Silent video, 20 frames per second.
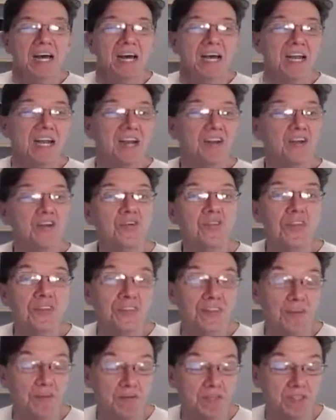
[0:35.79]
And I knew
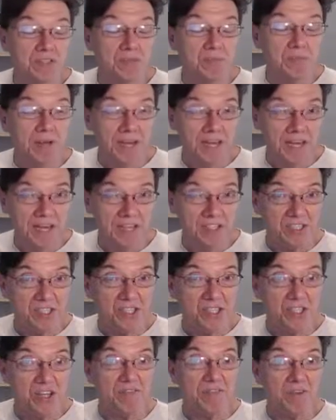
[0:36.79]
that there was some bad
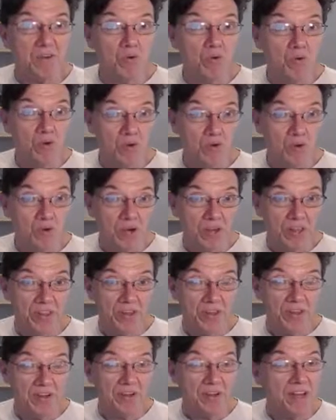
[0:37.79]
stuff going on in
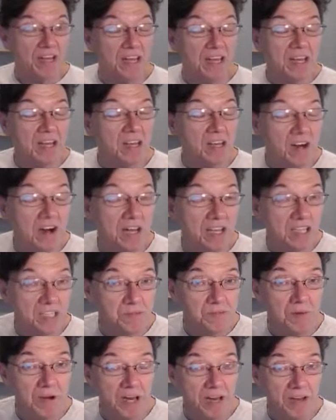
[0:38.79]
there
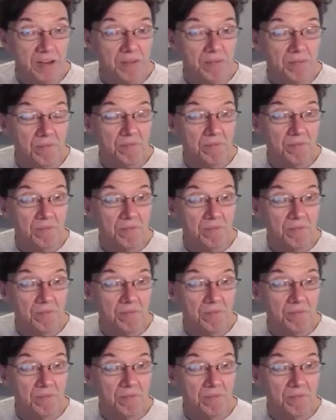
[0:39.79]
caused by